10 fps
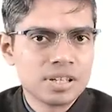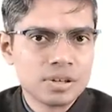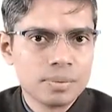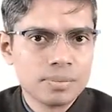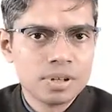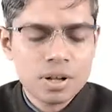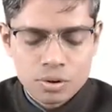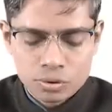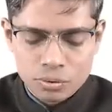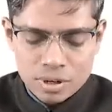syndrome.
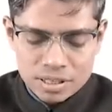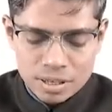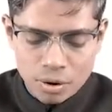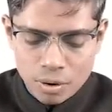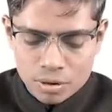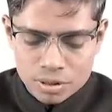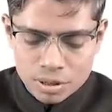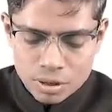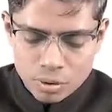So what is the cause?